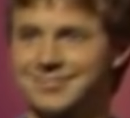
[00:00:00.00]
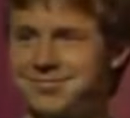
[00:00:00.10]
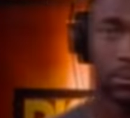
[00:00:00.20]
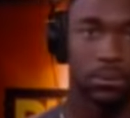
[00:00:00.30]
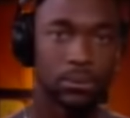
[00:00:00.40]

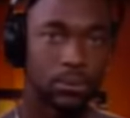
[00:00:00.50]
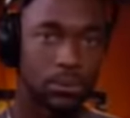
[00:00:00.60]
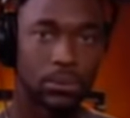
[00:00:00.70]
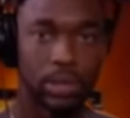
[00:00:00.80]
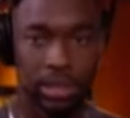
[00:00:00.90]
we're
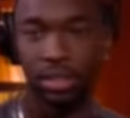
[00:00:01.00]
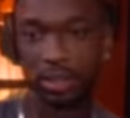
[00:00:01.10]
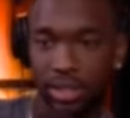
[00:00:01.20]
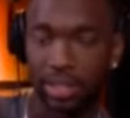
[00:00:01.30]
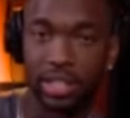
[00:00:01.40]
gonna we're real
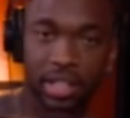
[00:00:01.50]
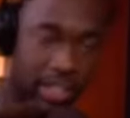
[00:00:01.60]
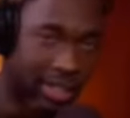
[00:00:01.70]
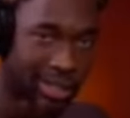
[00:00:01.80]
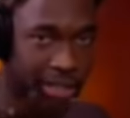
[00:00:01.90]
Will Smith
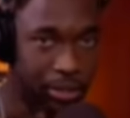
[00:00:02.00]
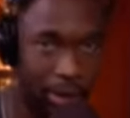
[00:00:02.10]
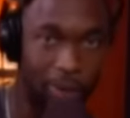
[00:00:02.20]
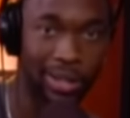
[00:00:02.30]
clip here.